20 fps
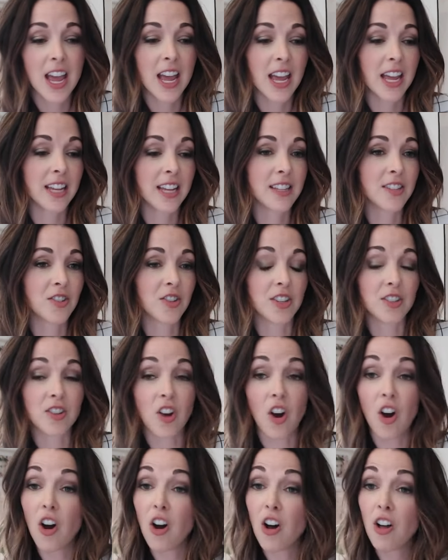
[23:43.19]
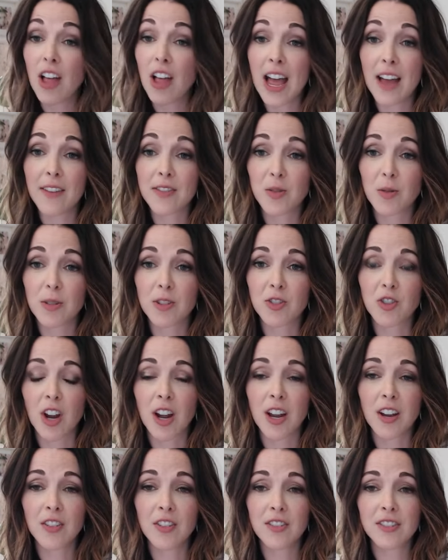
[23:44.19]
It's just all half-square
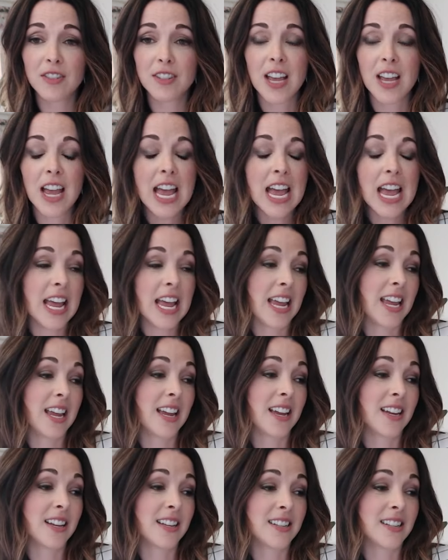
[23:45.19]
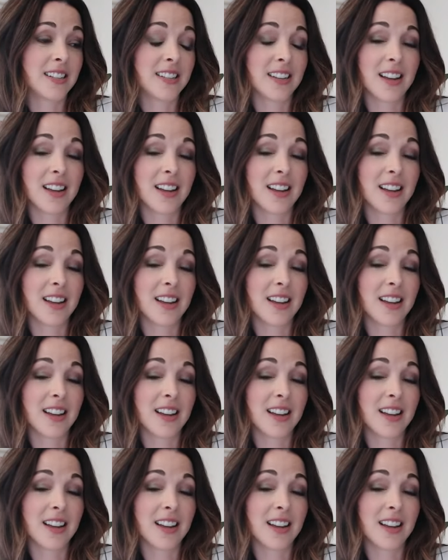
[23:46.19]
triangles, and